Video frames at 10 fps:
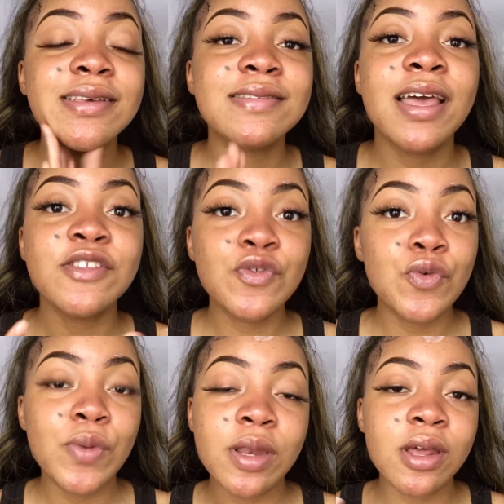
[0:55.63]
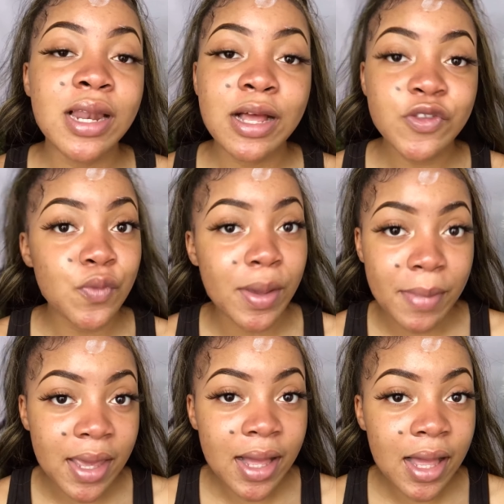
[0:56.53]
at school we're not allowed to wear
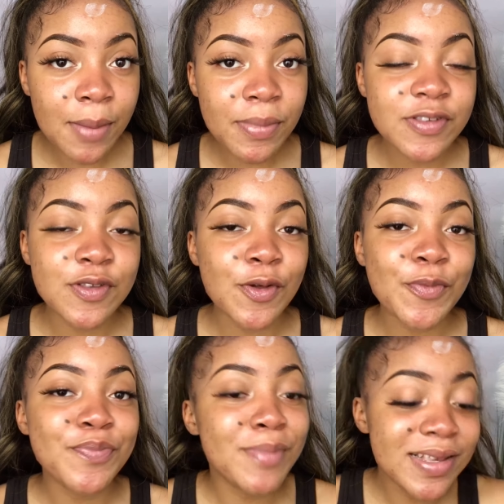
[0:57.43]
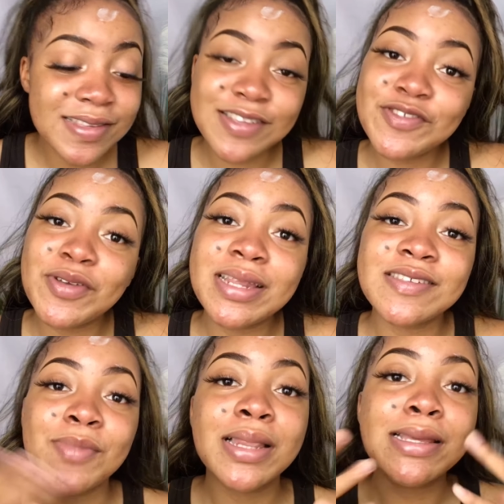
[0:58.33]
makeup, so my sunscreen
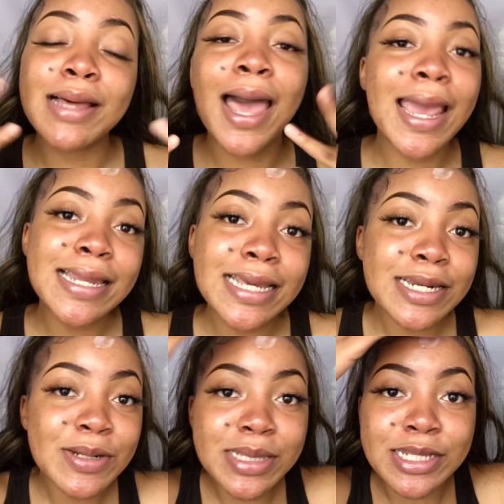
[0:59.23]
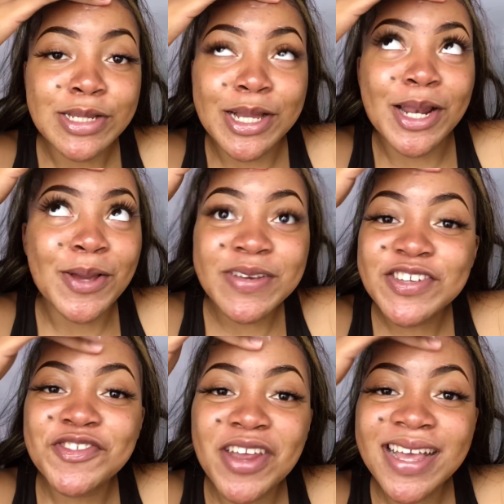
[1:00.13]
is my little highlighter, little glowy
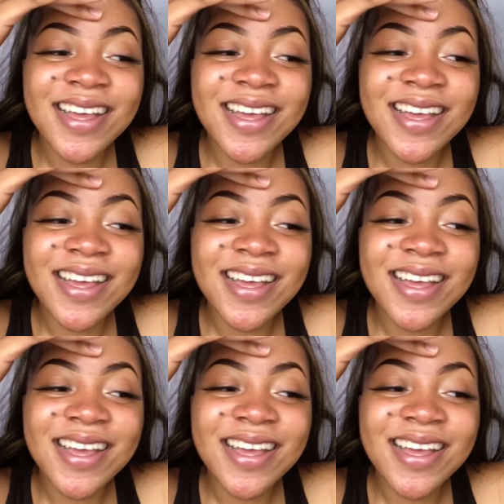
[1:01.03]
trick.